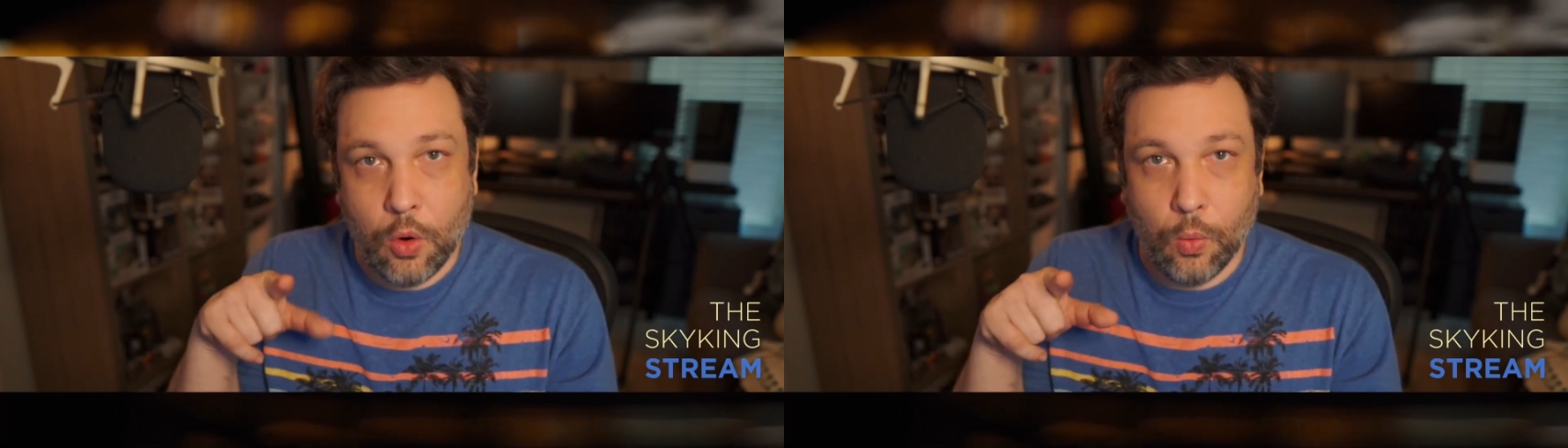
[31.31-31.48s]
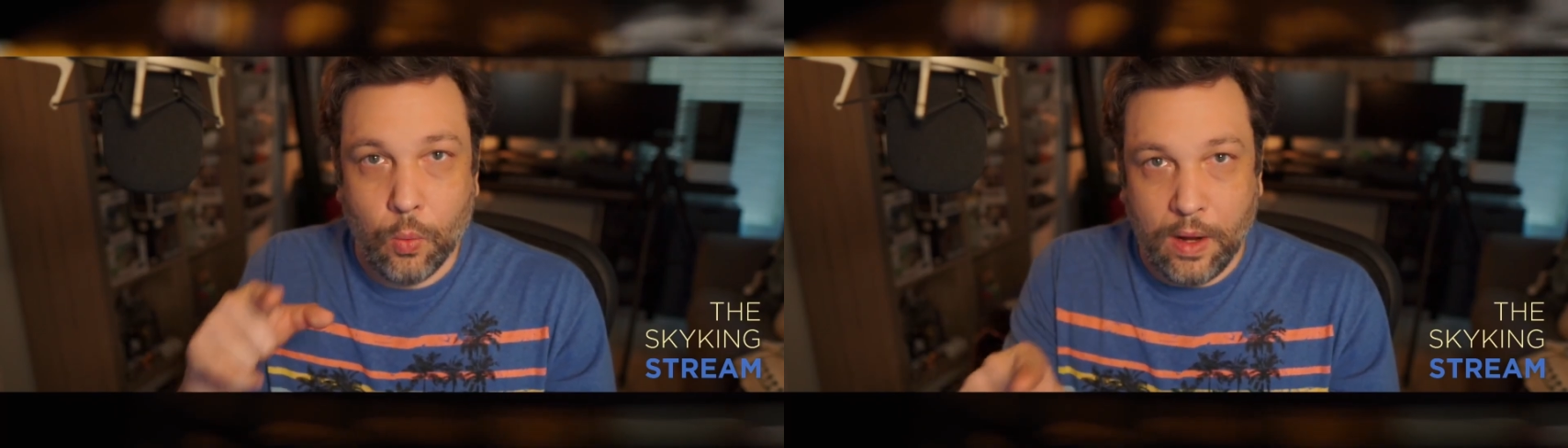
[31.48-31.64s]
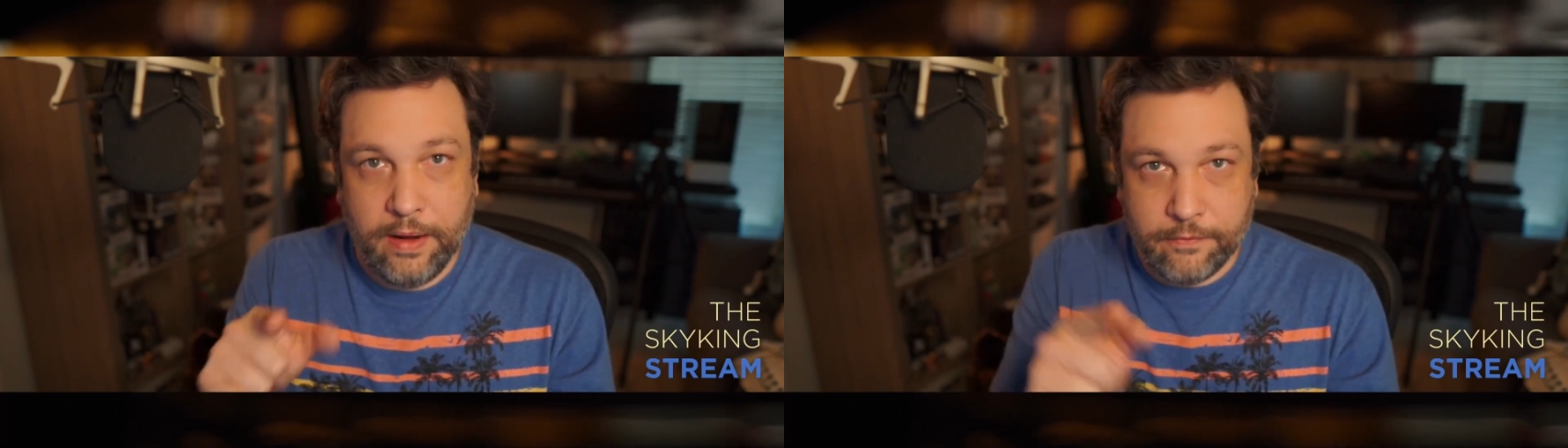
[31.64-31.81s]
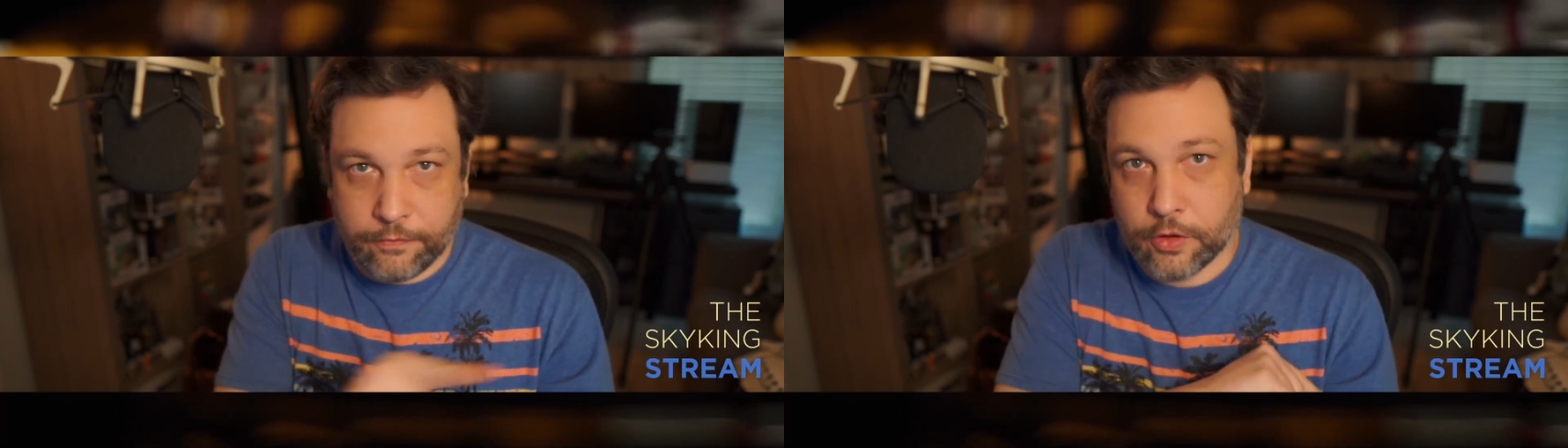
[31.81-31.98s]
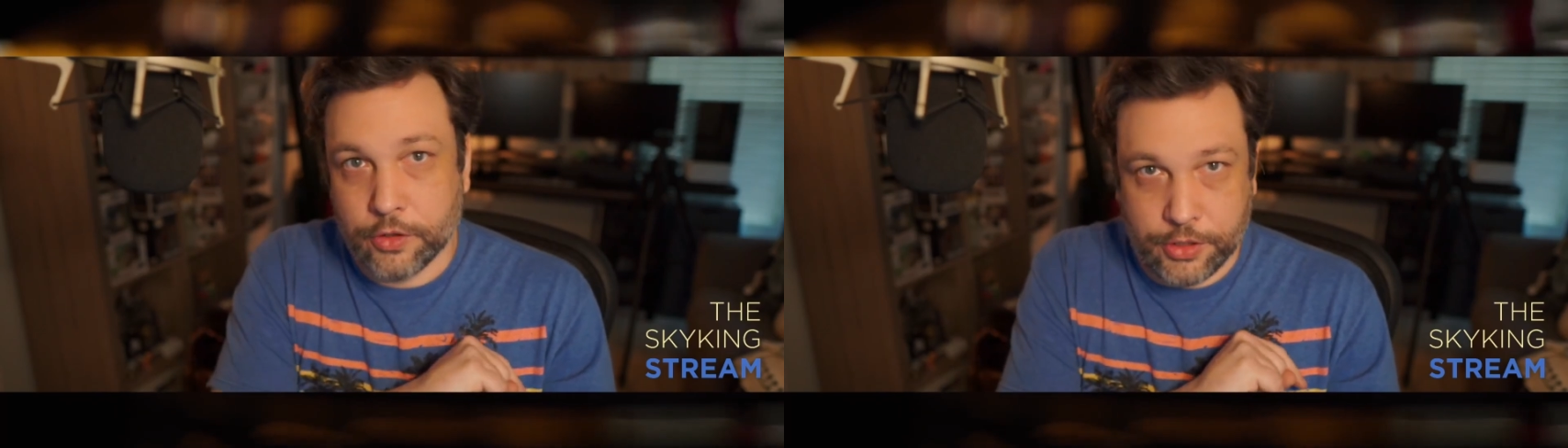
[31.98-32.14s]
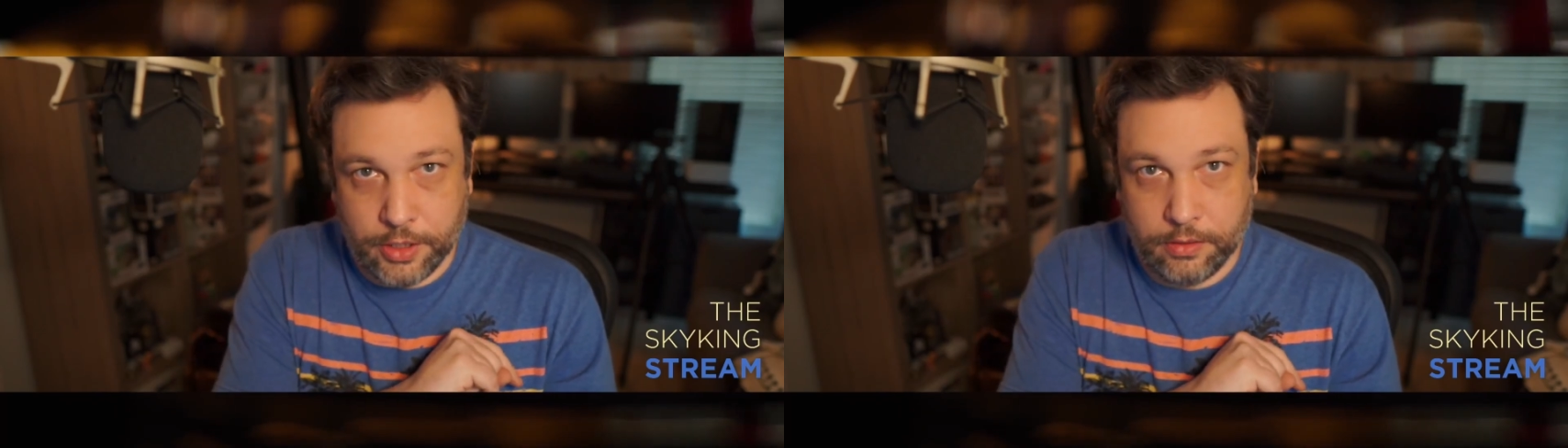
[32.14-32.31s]
what
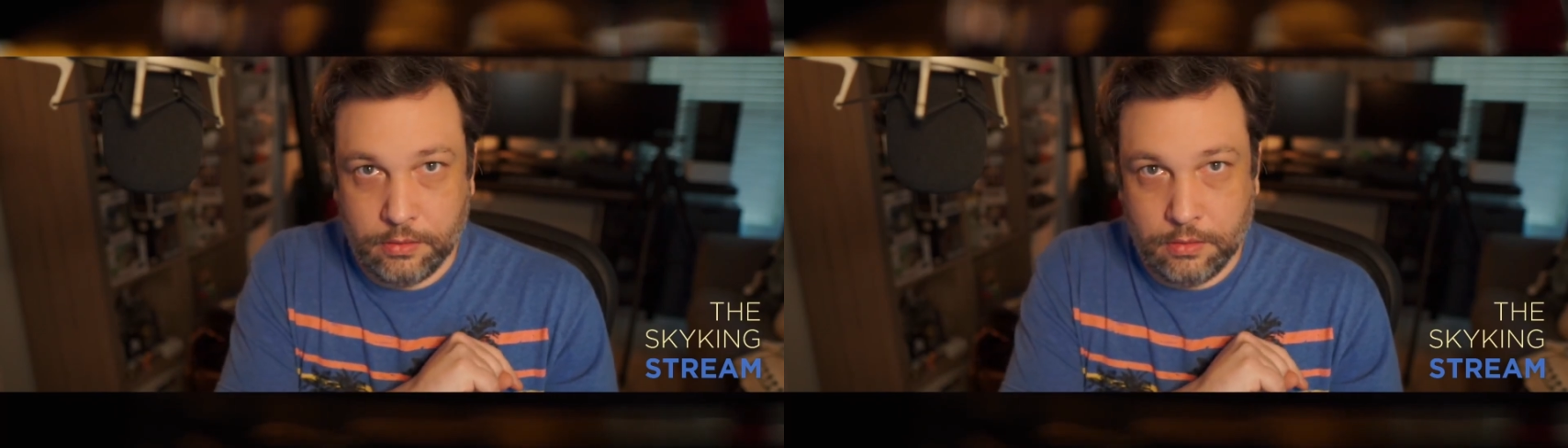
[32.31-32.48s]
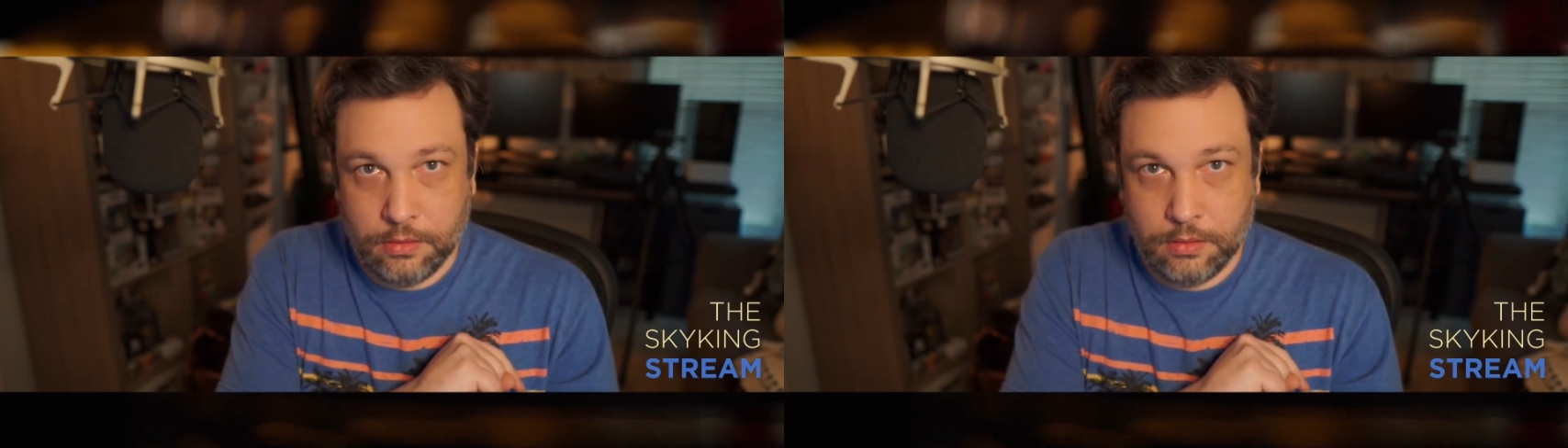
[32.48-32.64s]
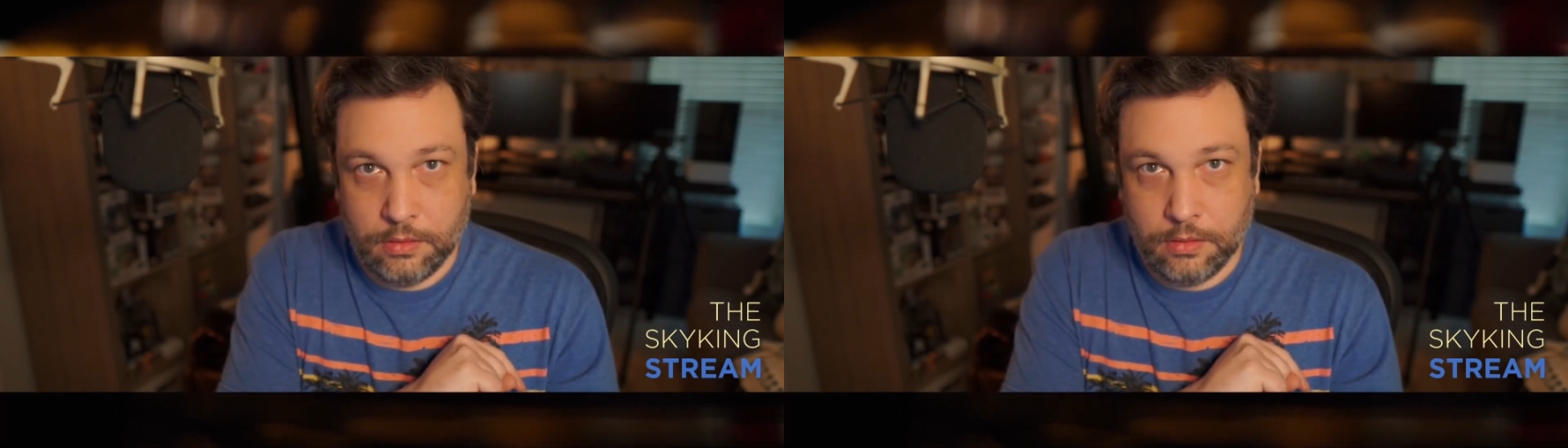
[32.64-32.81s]
version